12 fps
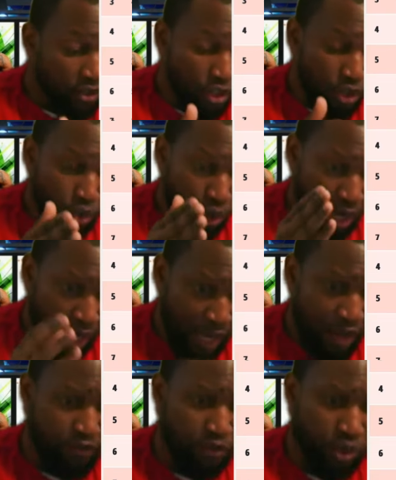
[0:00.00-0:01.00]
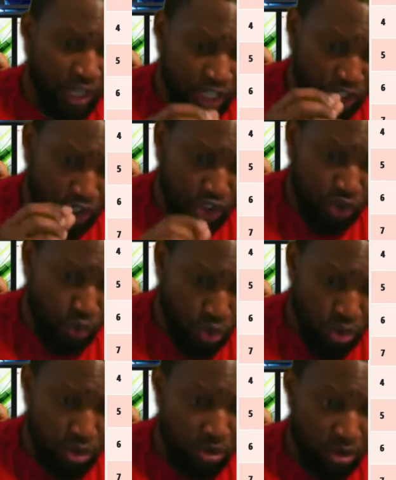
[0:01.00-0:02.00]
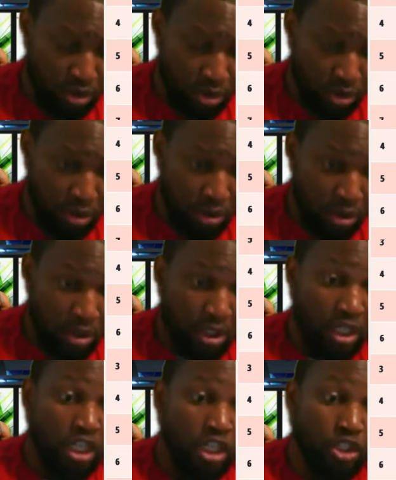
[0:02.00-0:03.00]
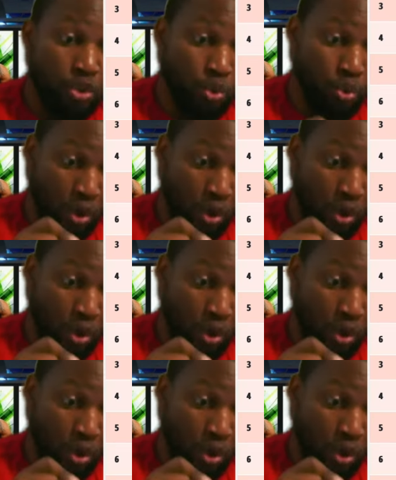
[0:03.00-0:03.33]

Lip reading: you have to ensure, say